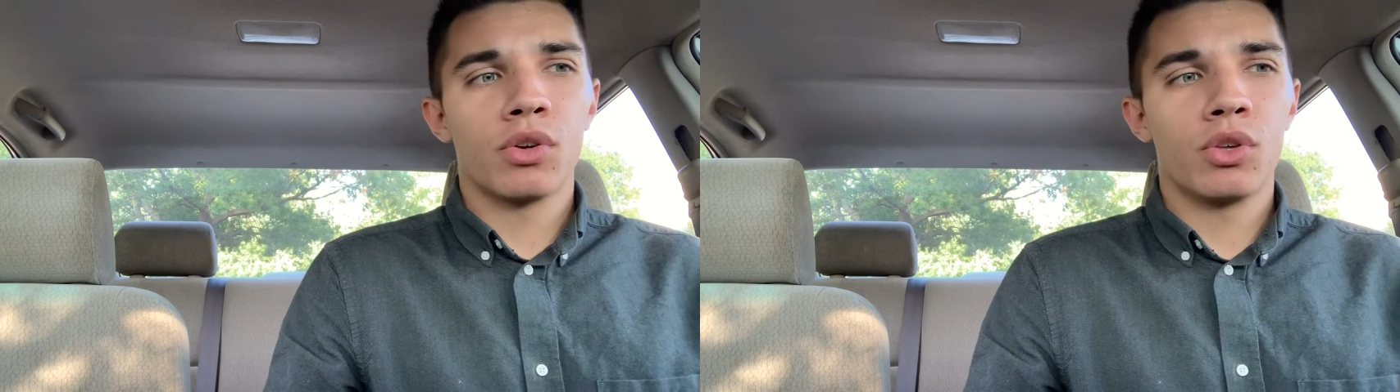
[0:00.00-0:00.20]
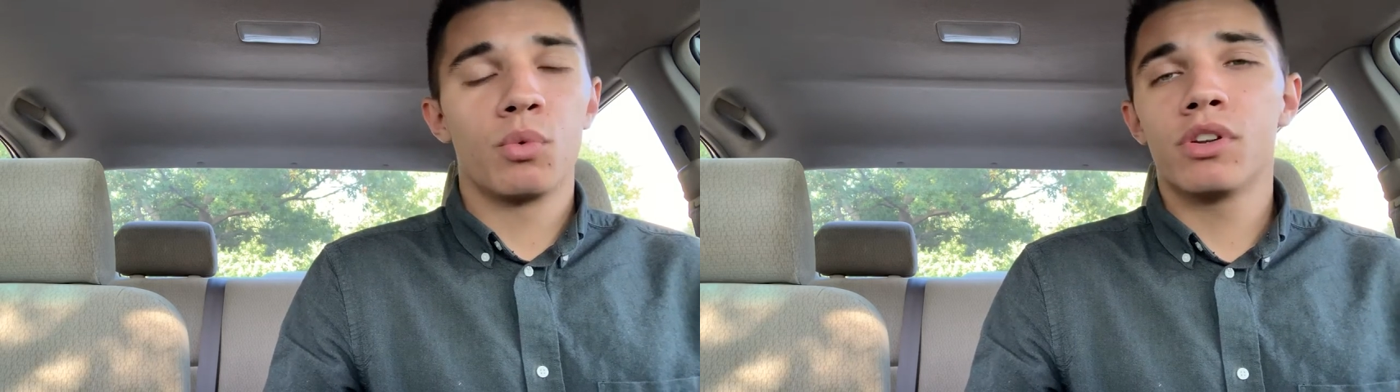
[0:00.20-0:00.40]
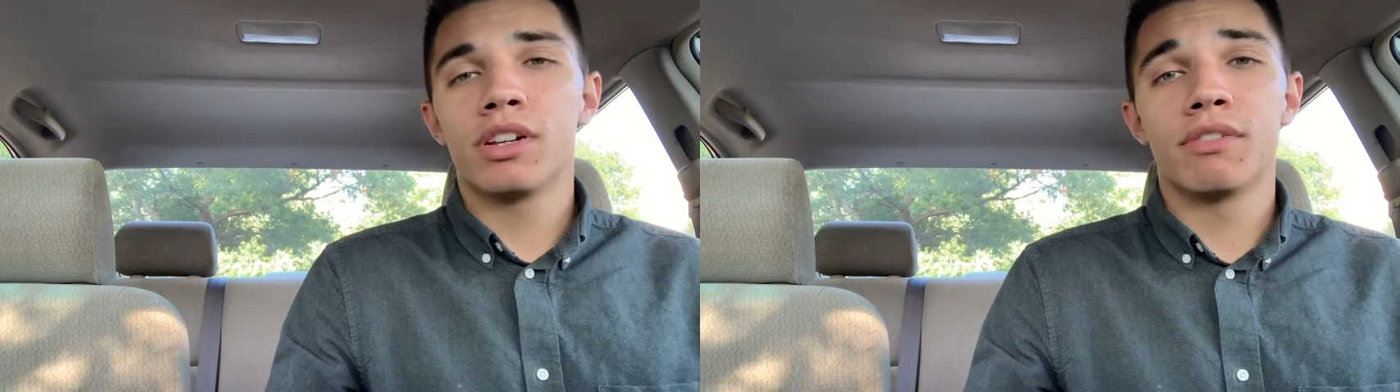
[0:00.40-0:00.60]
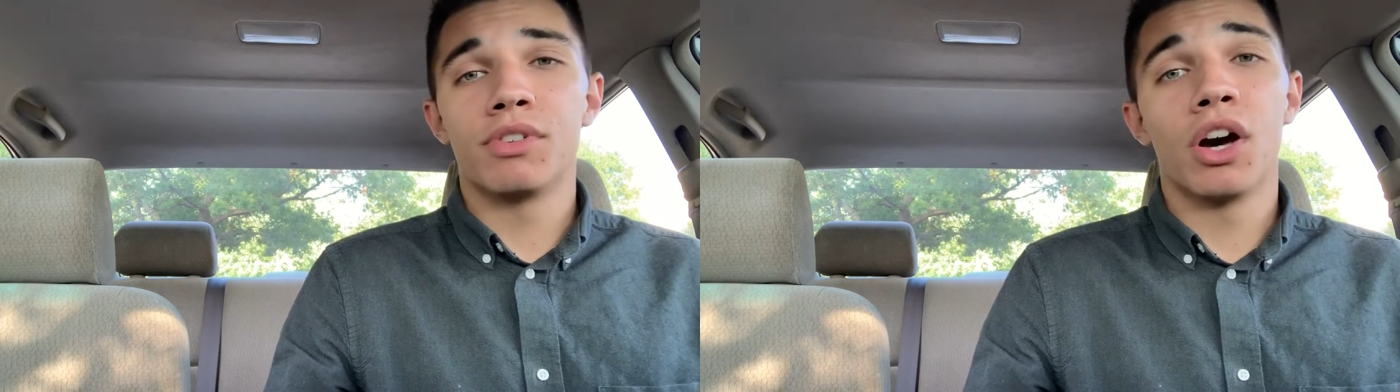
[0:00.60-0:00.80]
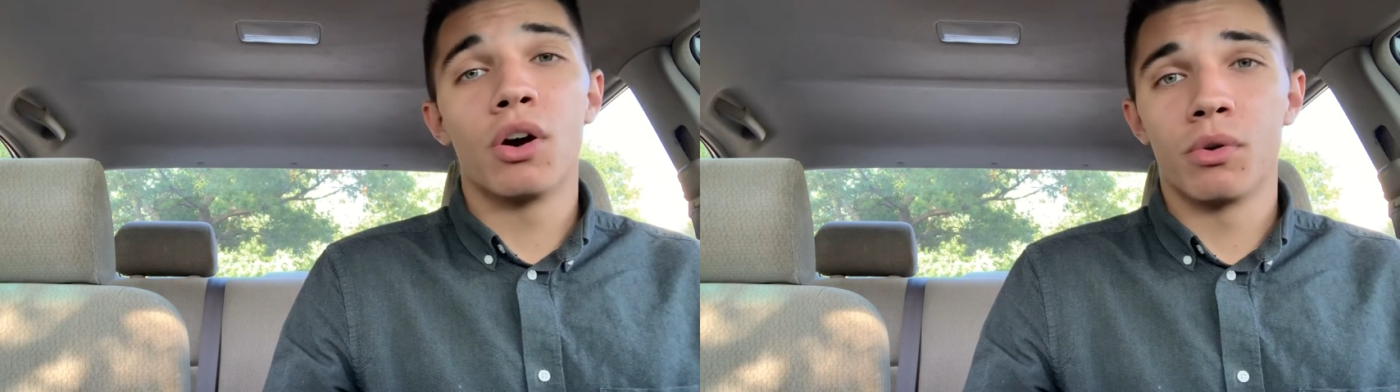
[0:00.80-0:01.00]
you wouldn't have
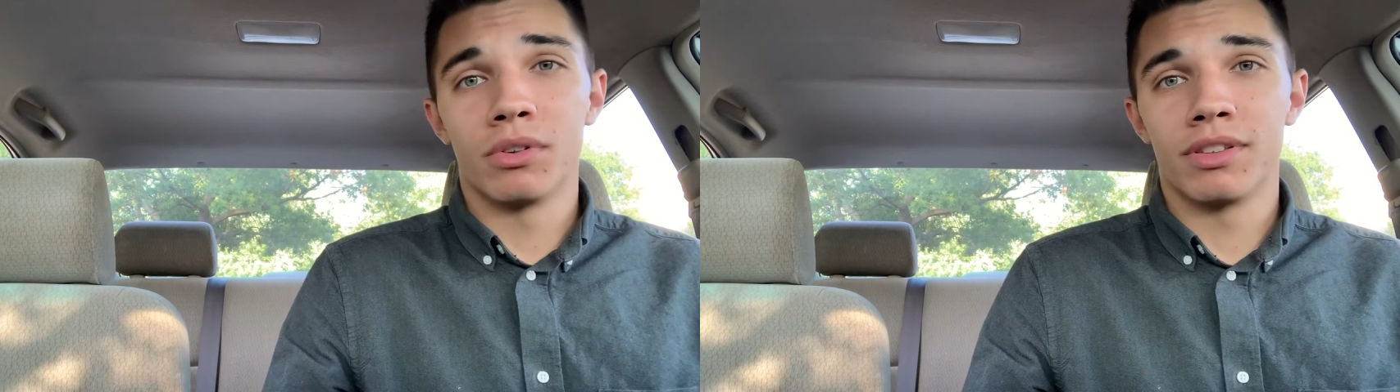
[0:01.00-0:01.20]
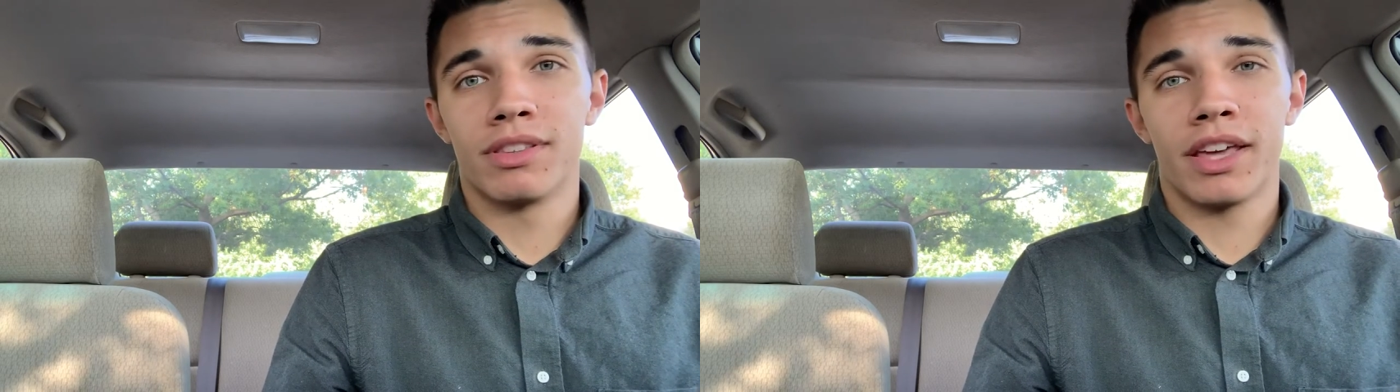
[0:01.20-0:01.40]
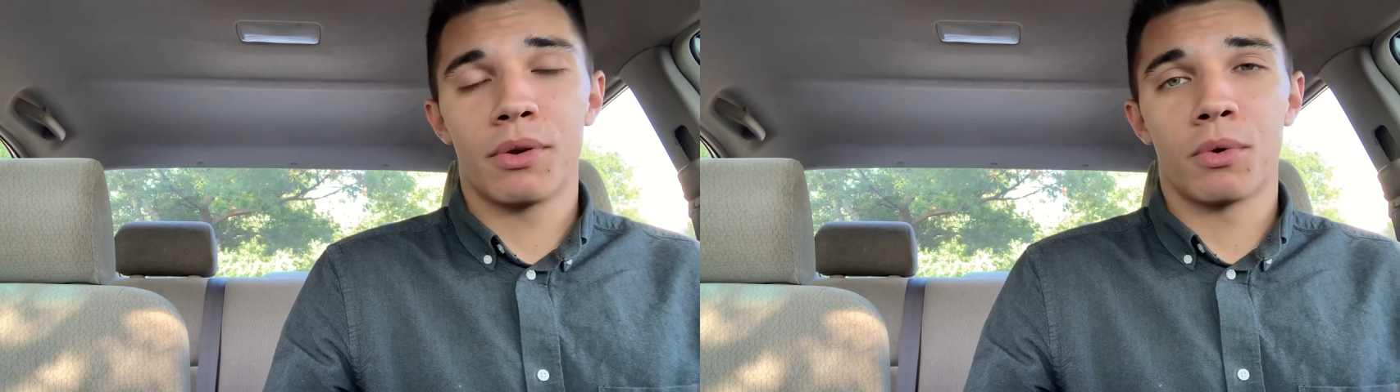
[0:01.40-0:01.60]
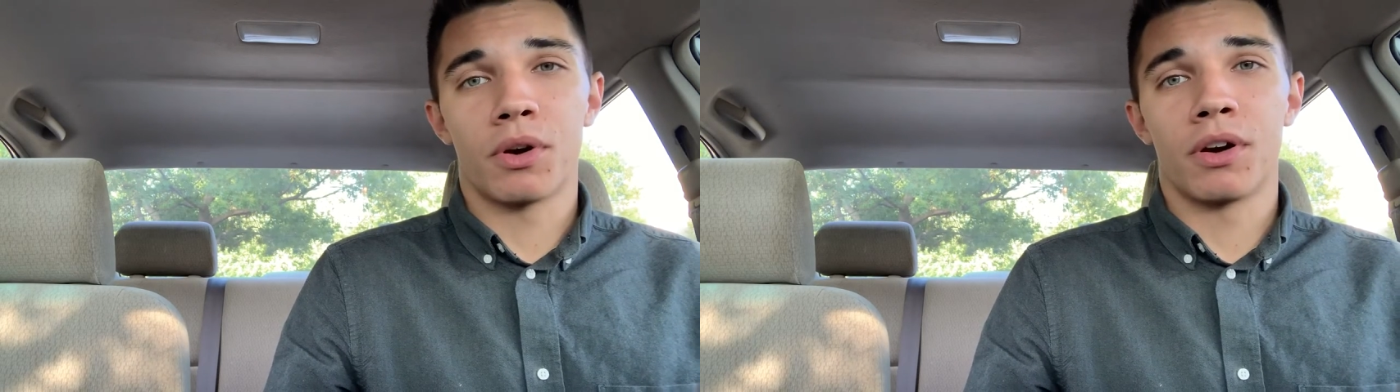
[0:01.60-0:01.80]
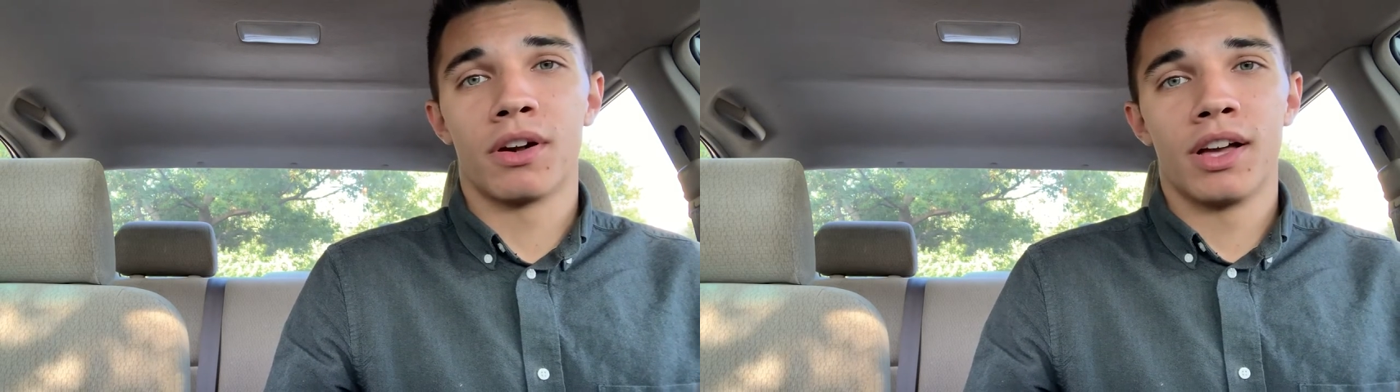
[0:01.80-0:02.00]
known they
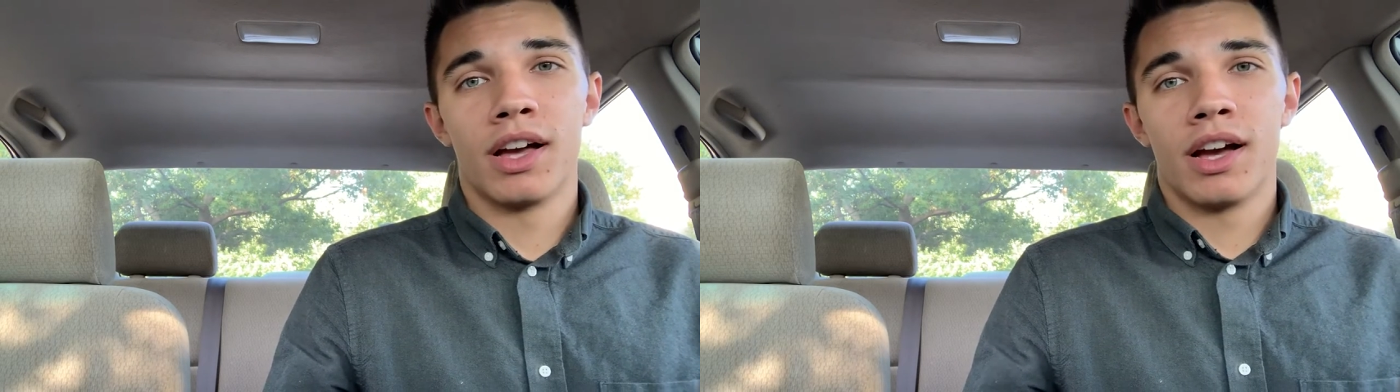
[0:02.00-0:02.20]
were